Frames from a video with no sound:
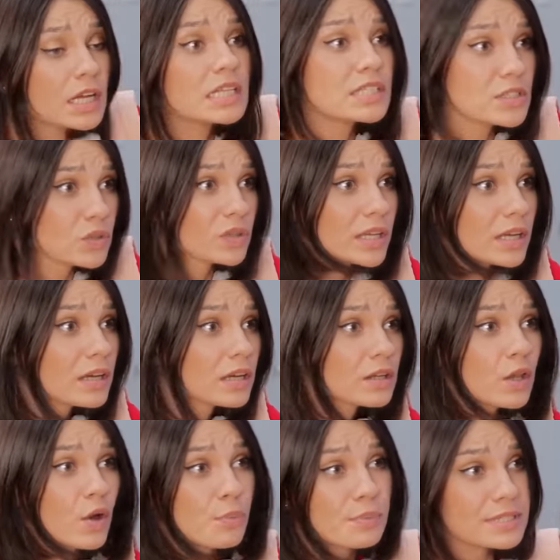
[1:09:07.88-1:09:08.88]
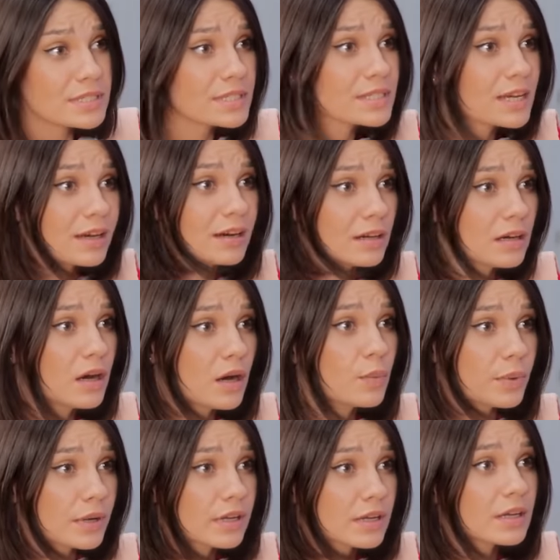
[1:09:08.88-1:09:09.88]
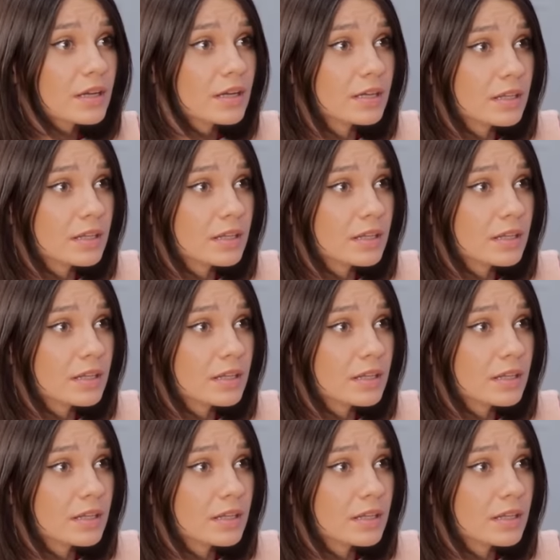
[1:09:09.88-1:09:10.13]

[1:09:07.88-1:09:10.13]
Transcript: you know what day it is? How about your name?